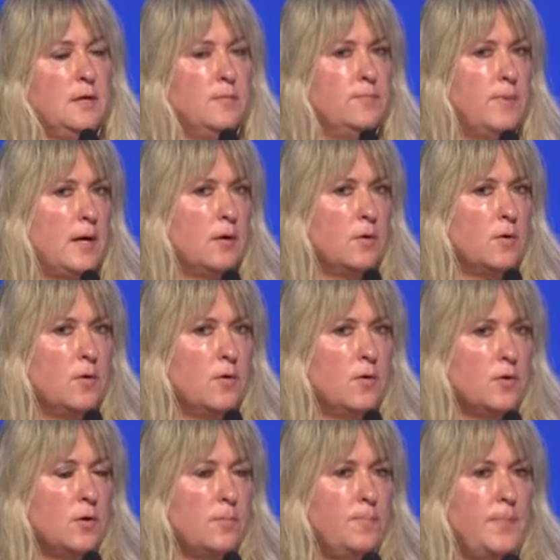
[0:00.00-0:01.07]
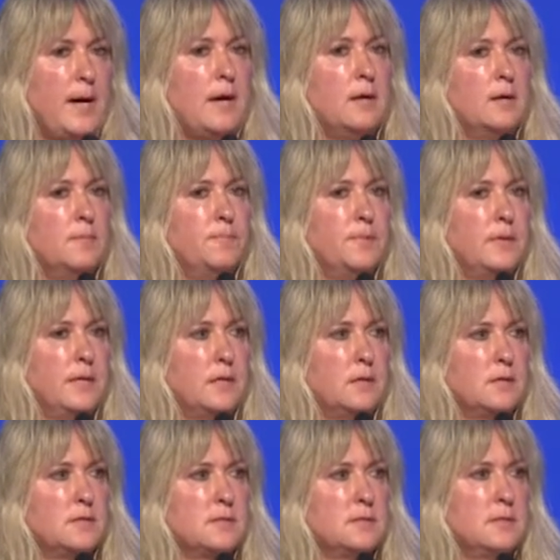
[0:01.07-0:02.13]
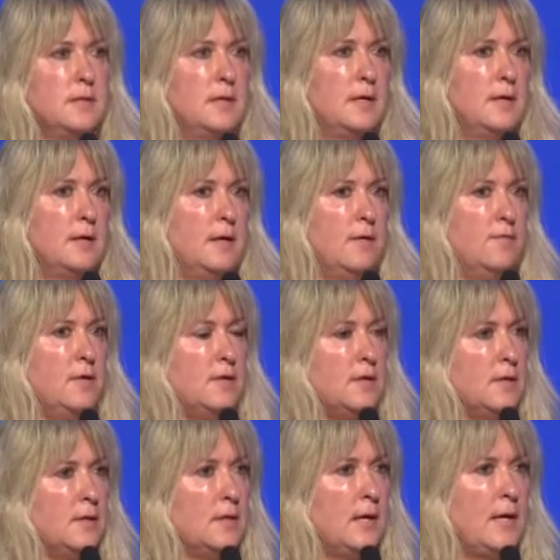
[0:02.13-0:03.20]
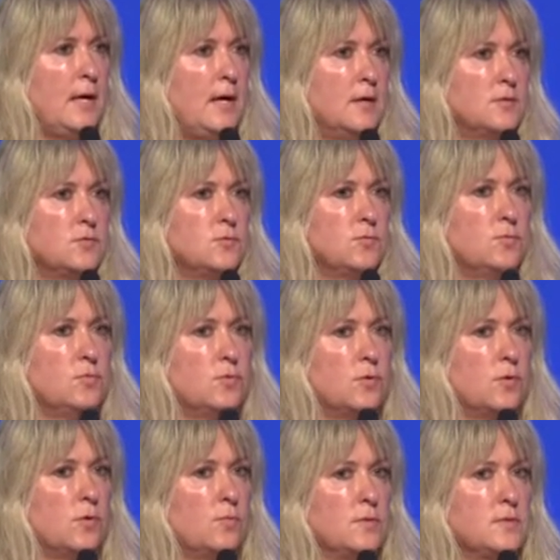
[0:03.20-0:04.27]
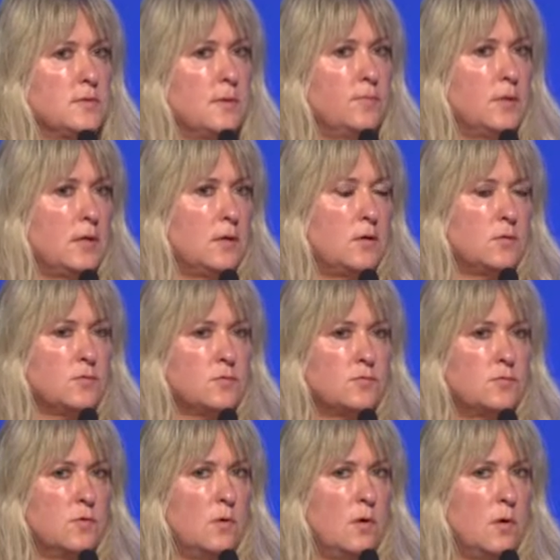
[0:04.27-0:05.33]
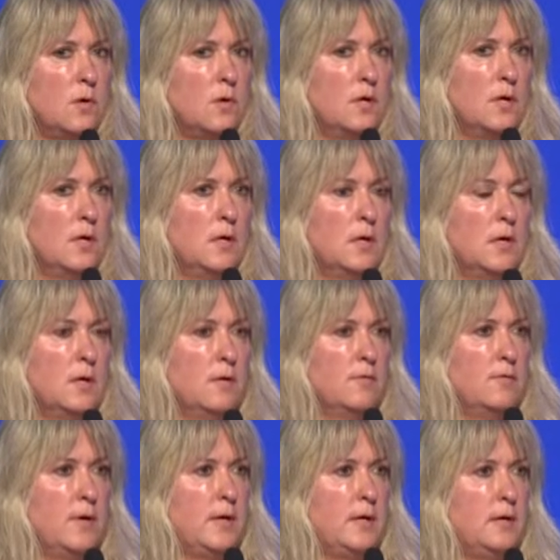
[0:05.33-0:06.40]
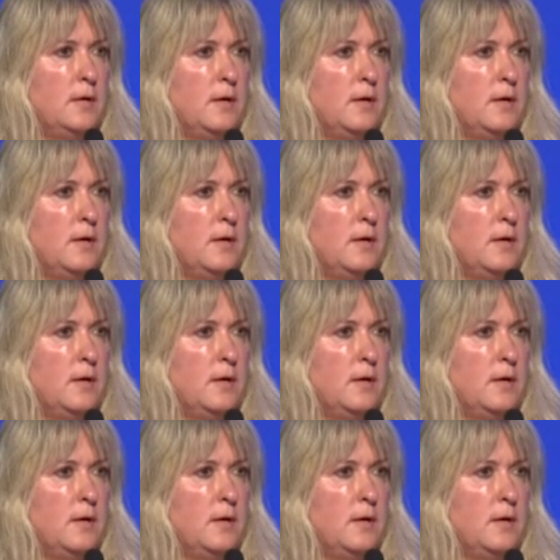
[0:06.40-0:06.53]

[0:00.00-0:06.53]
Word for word: about all your backup links and everything that has to work when something goes wrong, right?